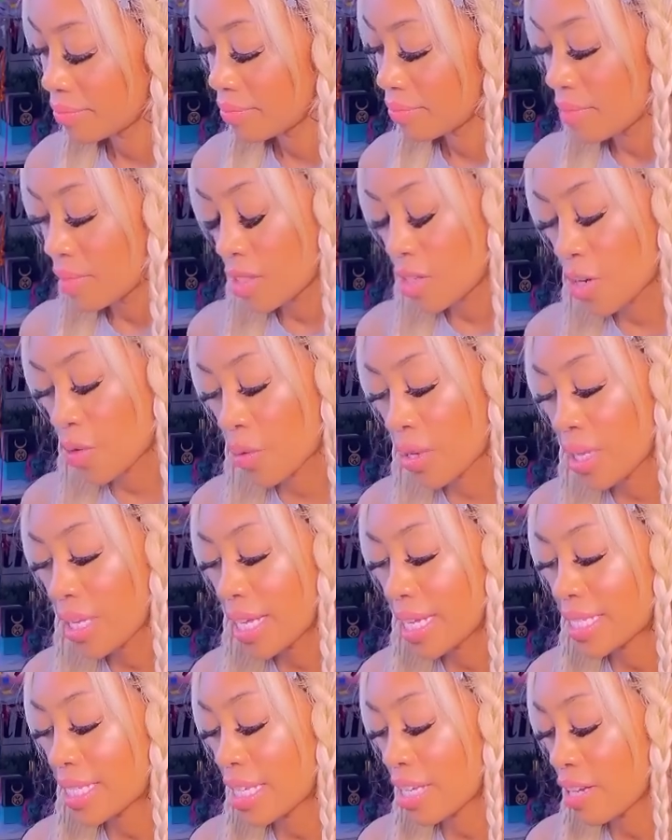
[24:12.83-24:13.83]
So you're
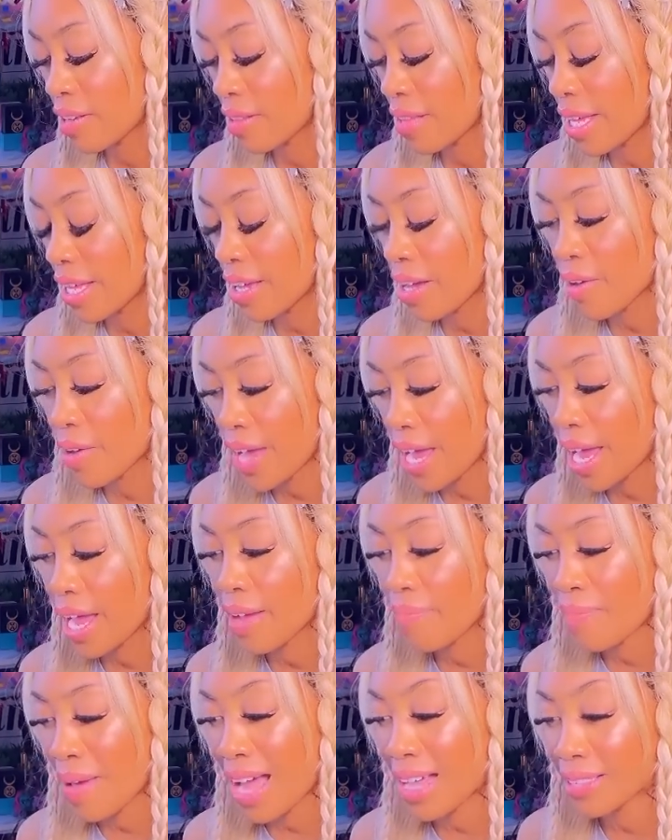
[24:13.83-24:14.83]
realizing, you're like, okay,
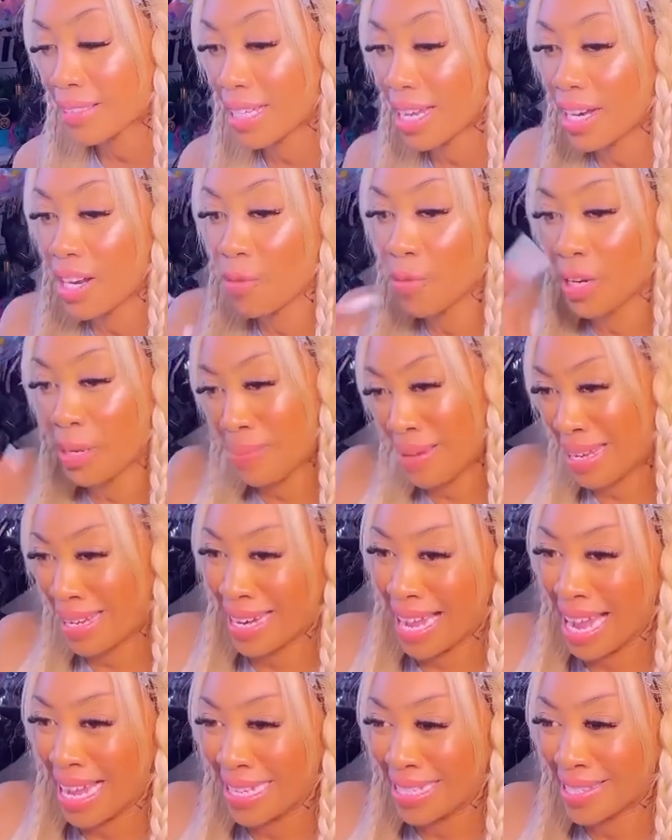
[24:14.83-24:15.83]
back then it would have been
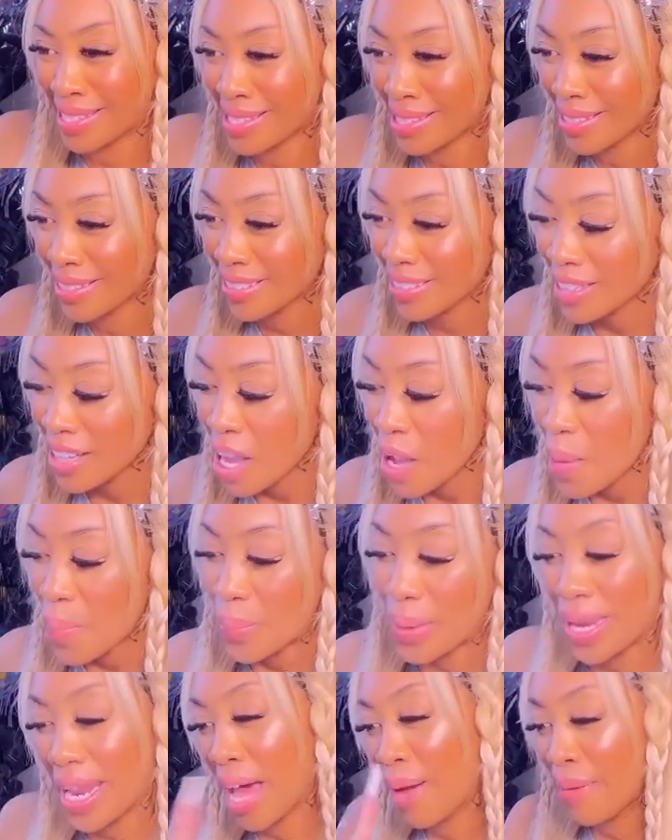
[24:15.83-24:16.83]
nice,
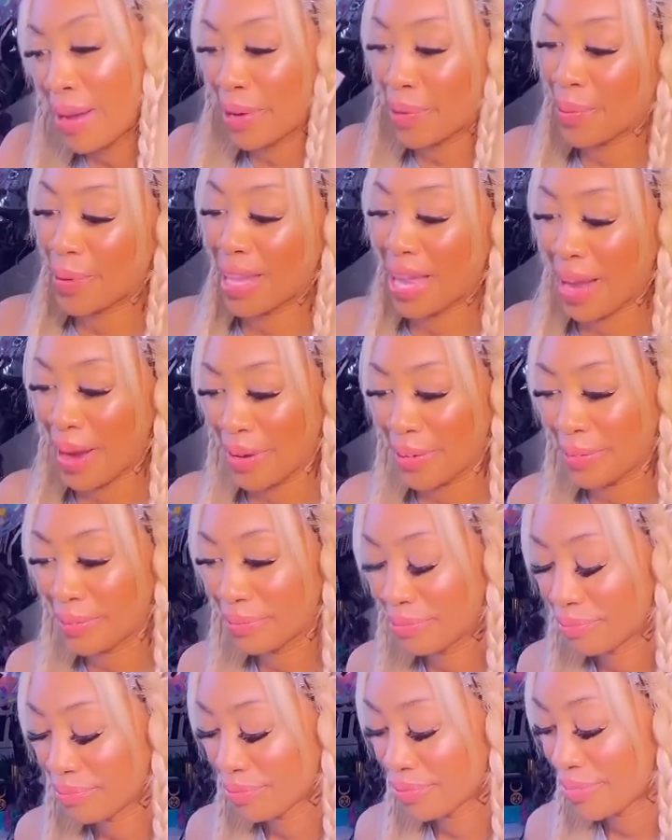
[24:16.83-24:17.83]
but now I don't care.
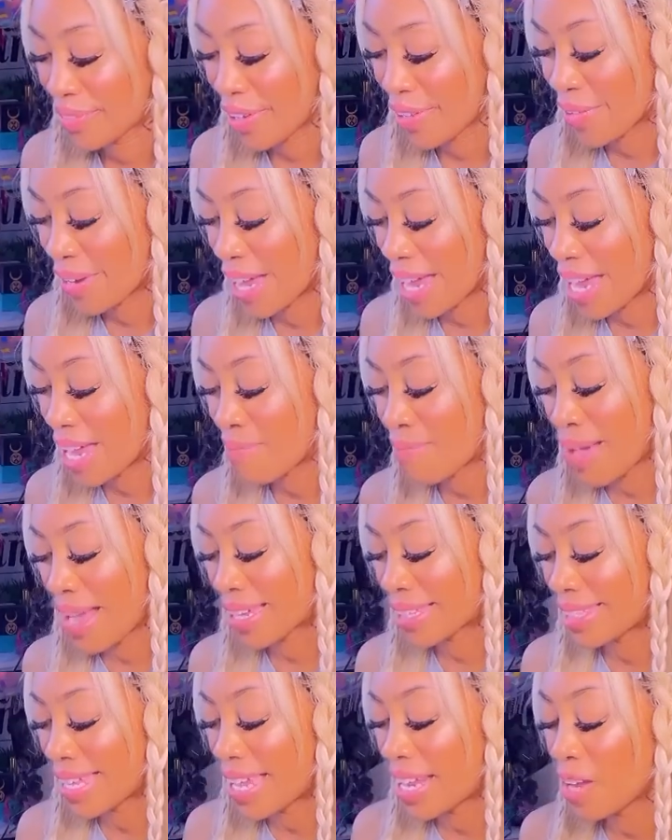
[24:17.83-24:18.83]
Okay,
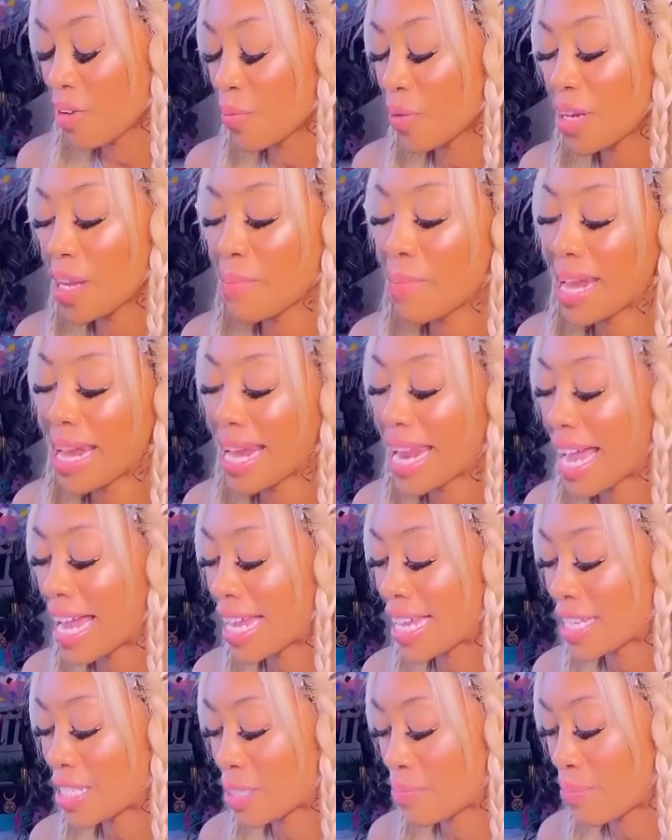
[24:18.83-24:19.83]
back then it would have been
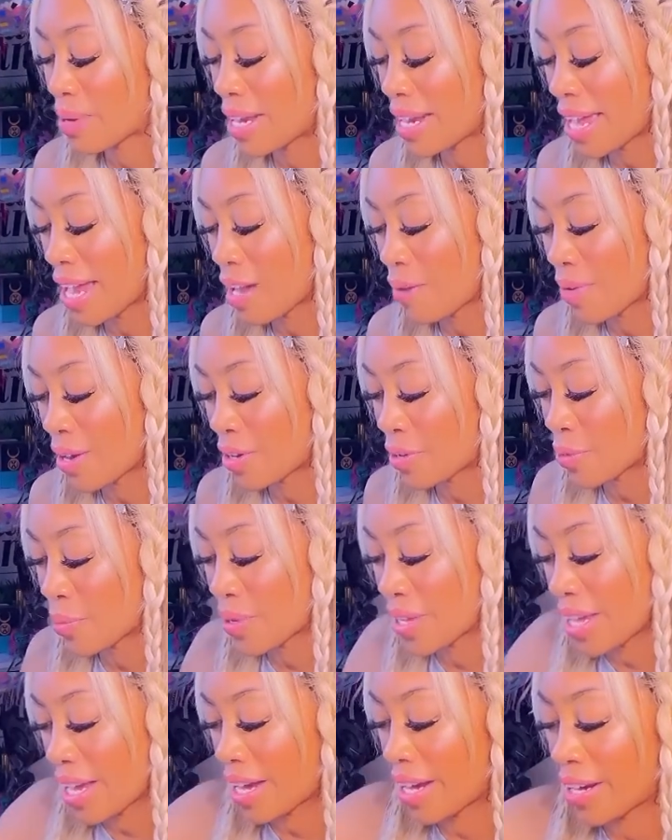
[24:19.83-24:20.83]
nice, but now I don't
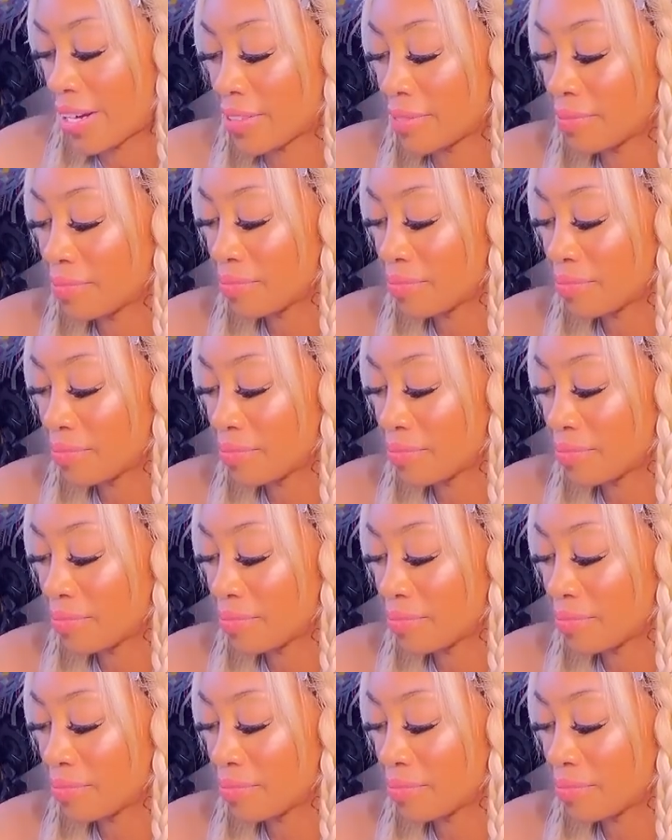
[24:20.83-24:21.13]
care.